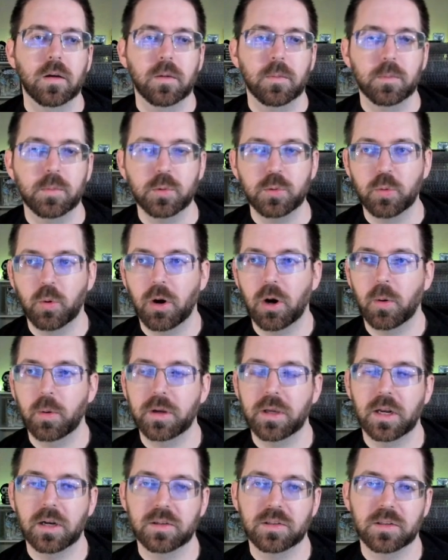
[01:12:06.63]
Boudoir would
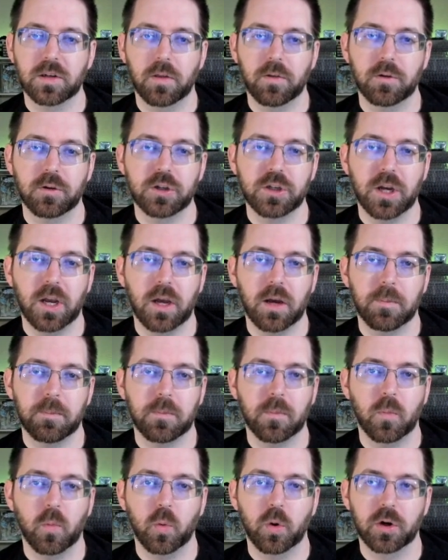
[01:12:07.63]
get us another
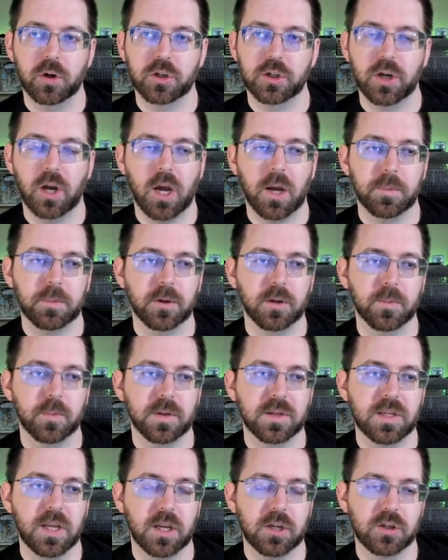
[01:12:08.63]
gem. Workshop could
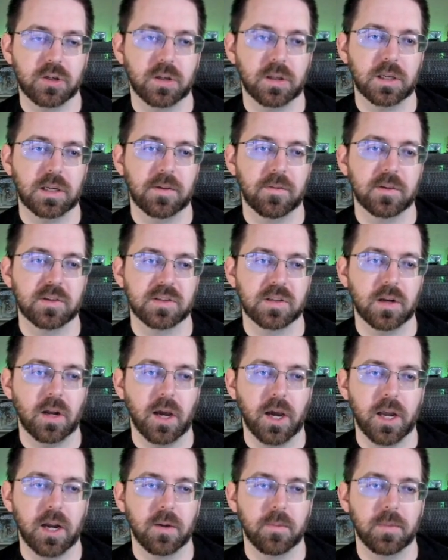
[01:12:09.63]
potentially give us an
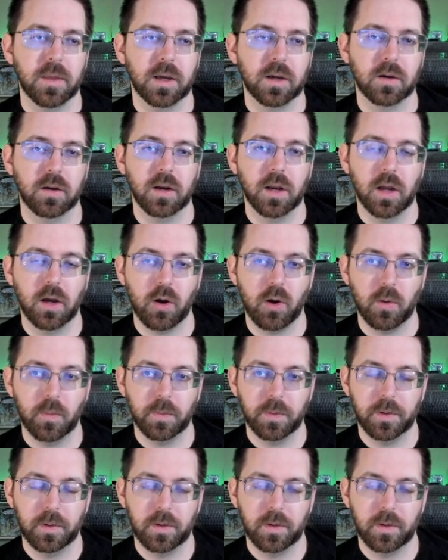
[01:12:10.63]
item that could help.